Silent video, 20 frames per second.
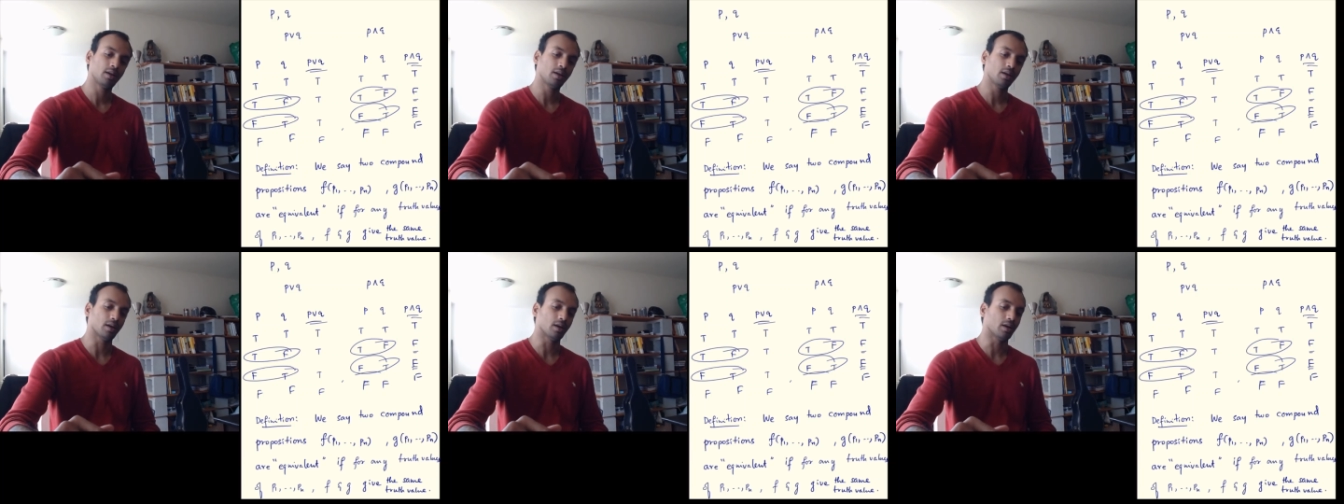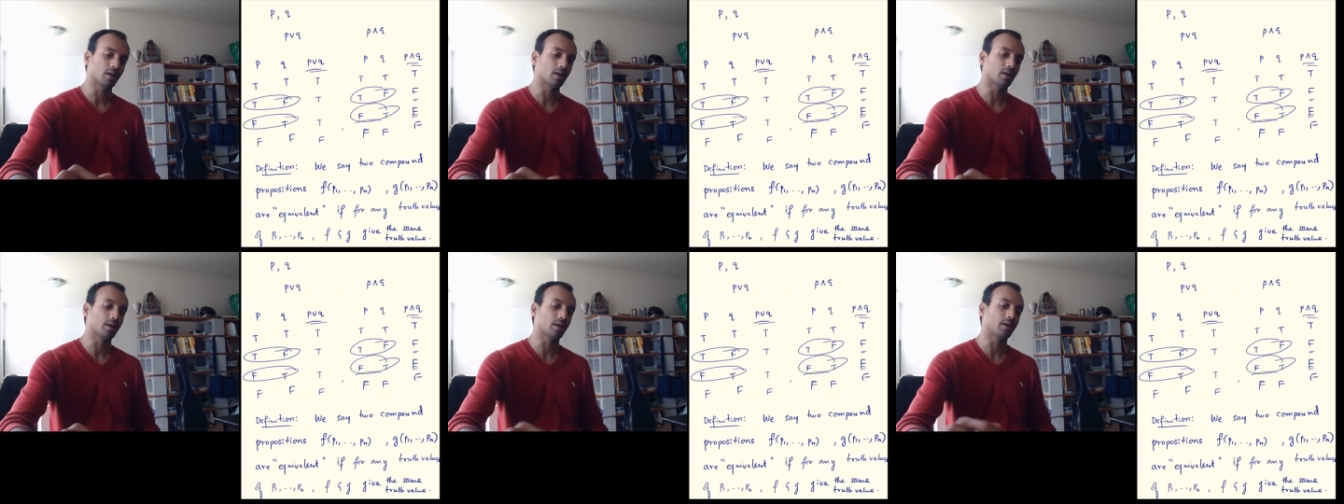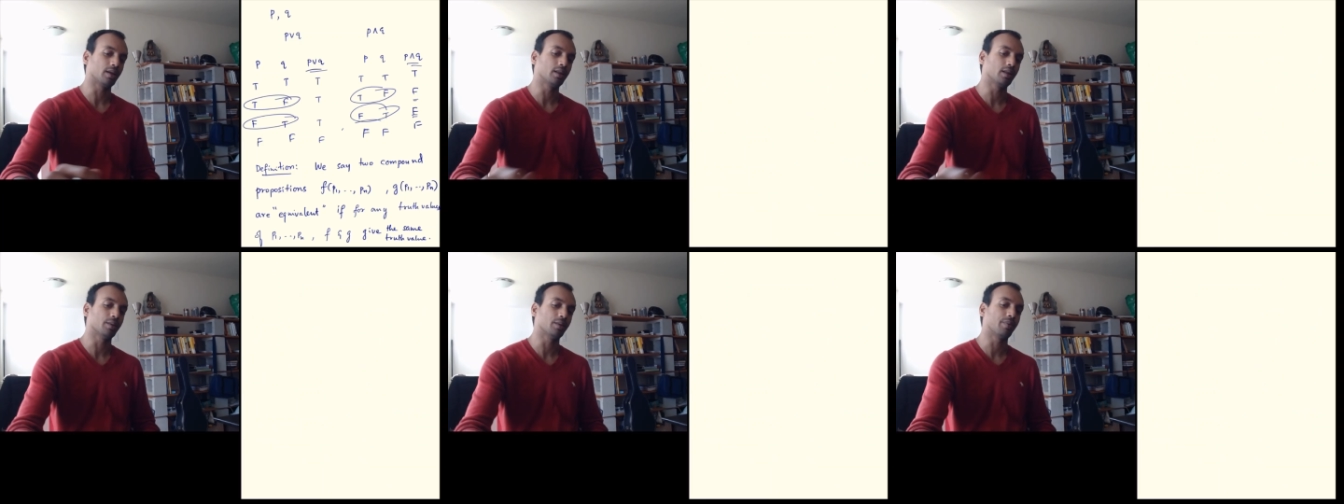uh,
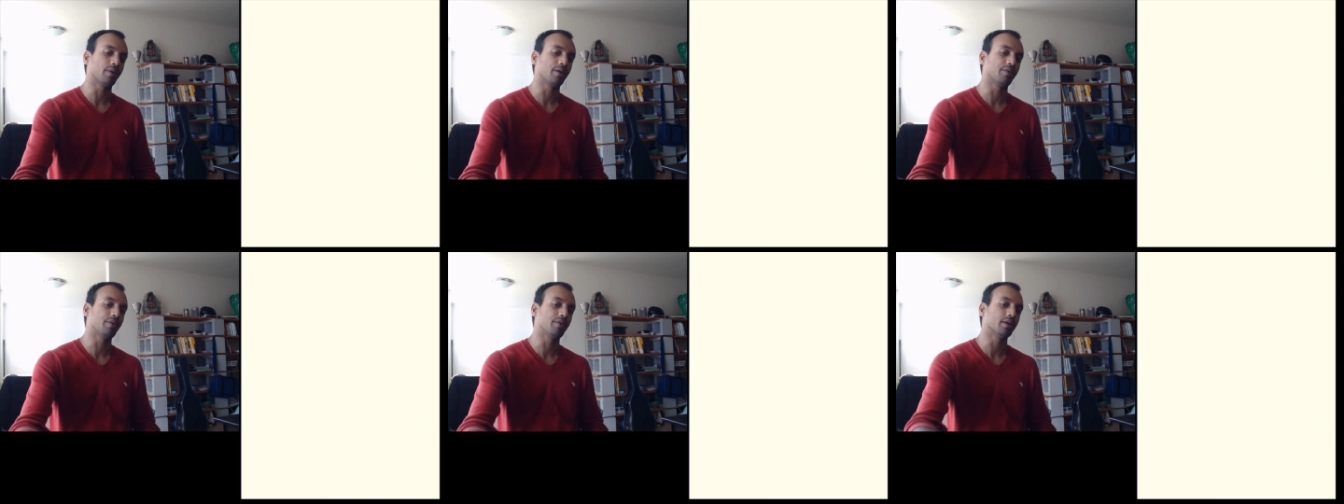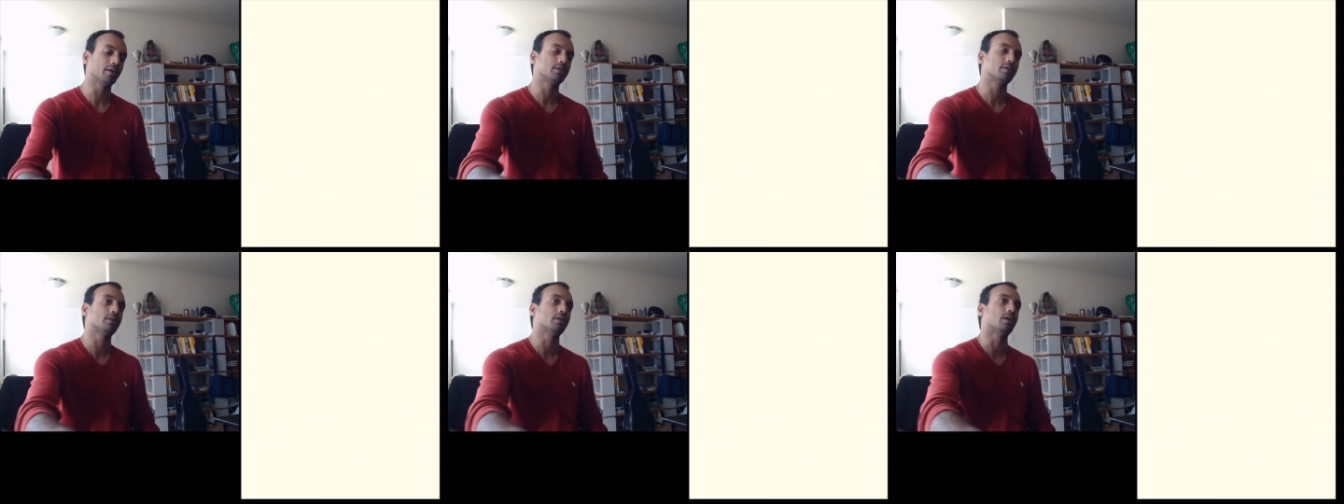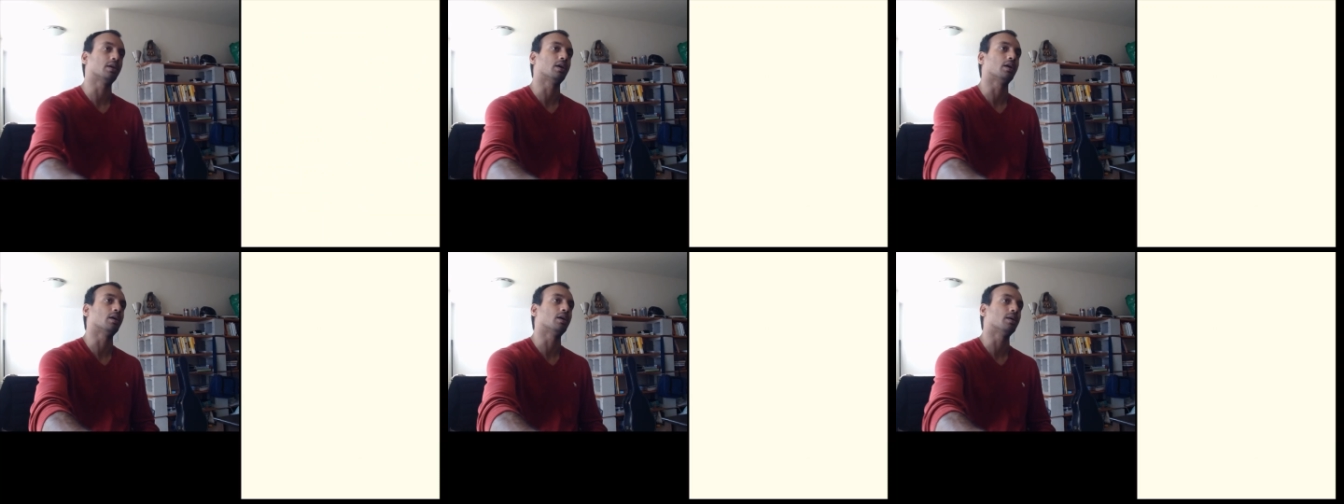in the previous
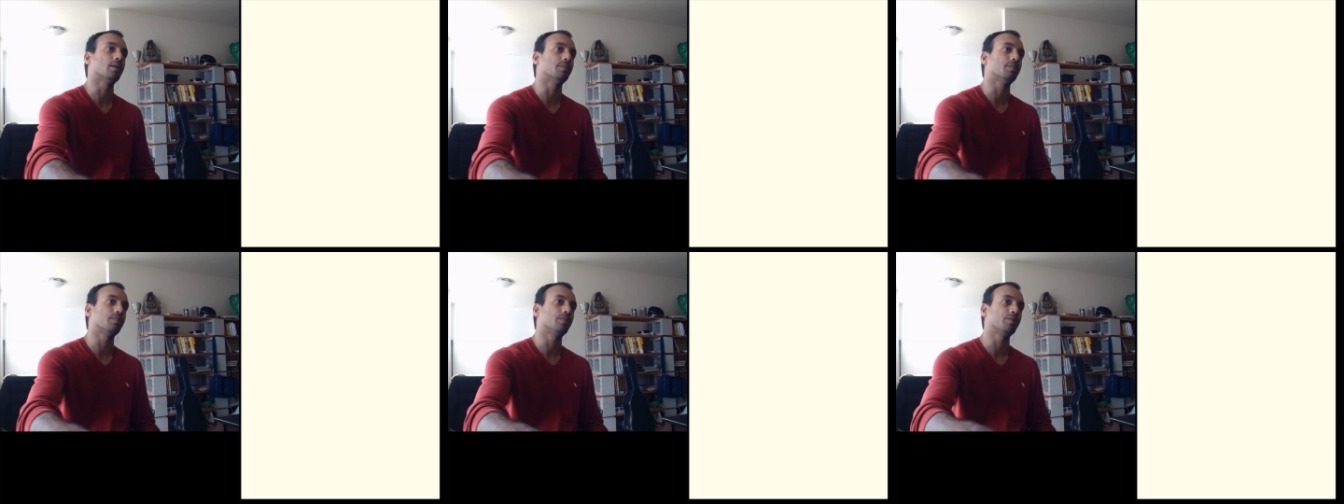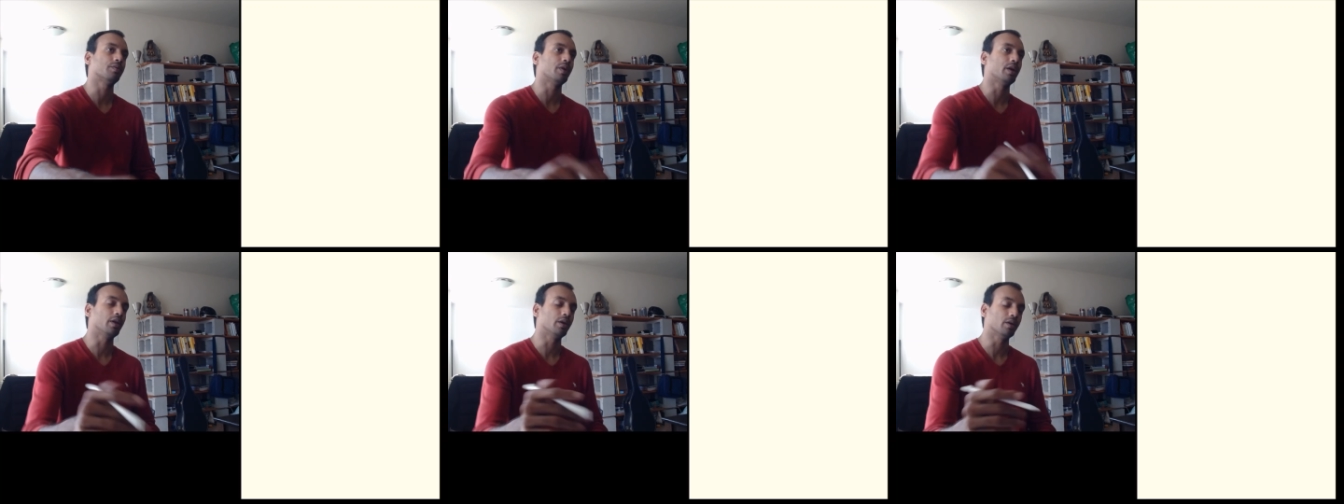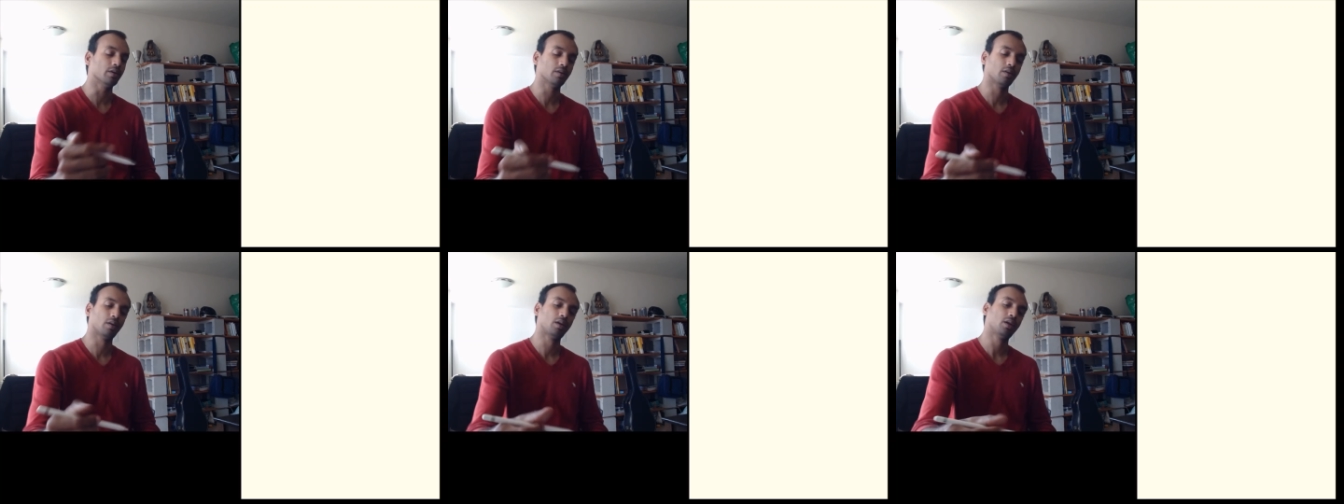uh,
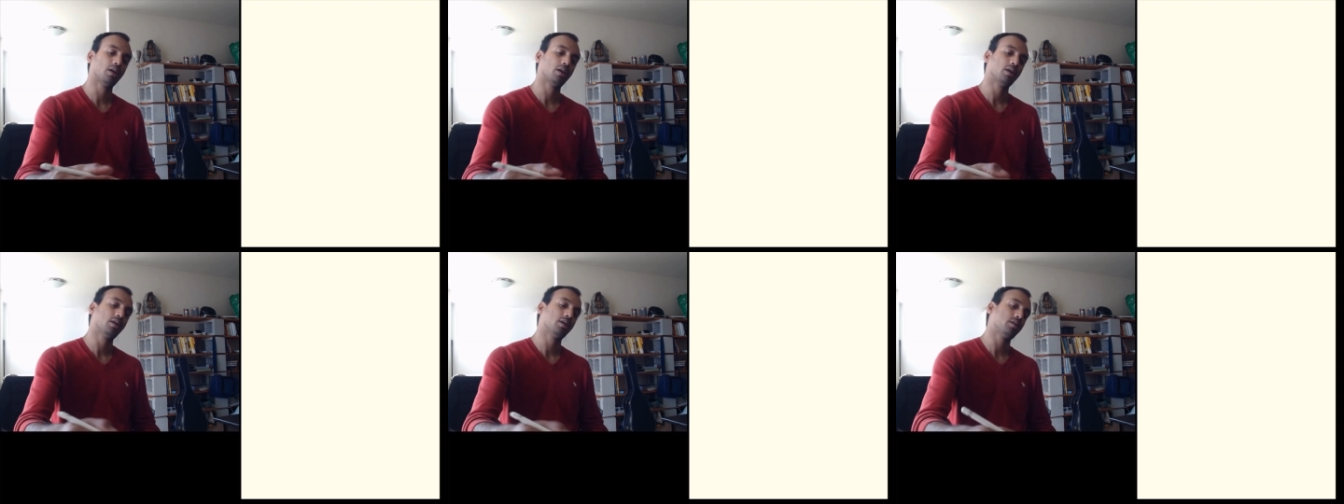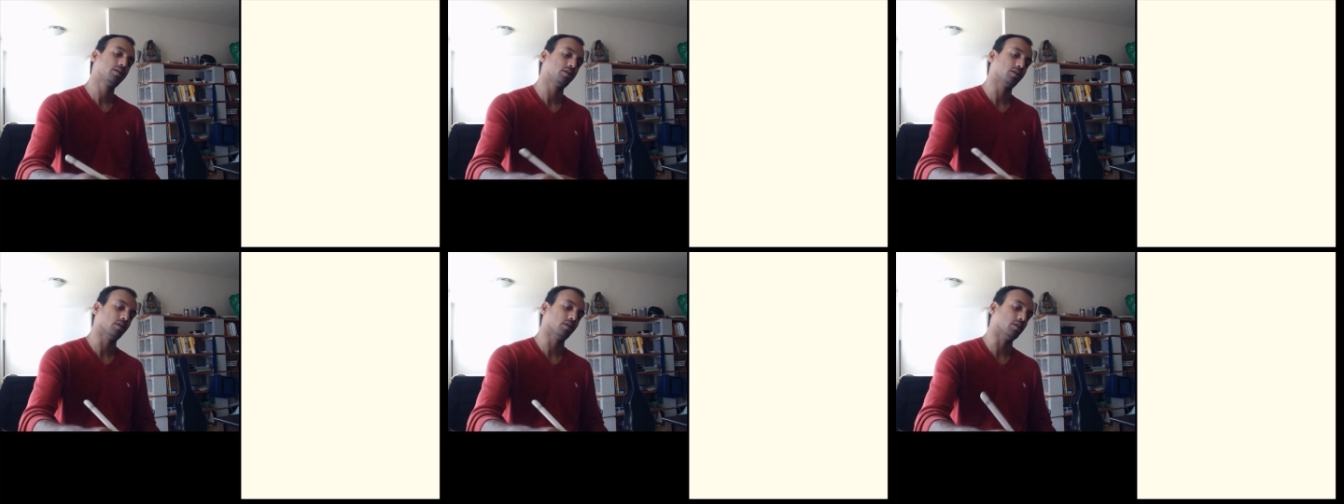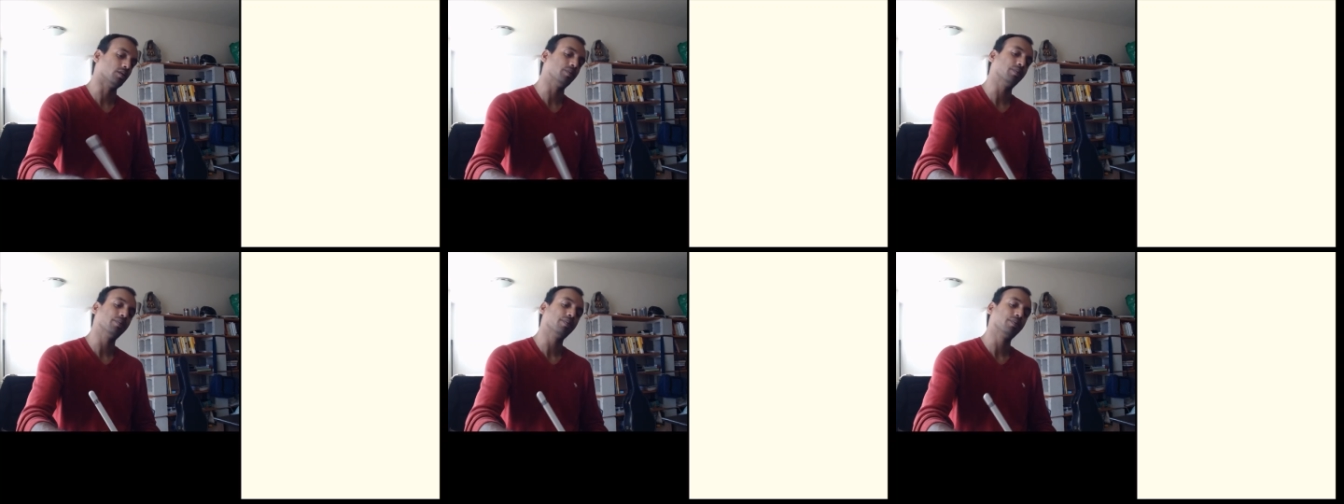video
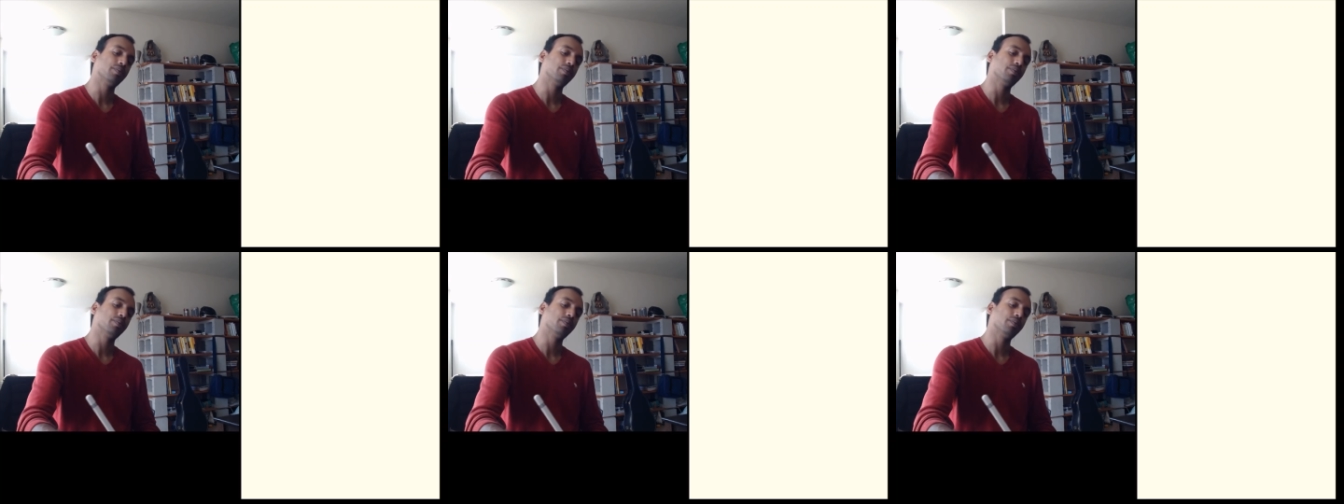so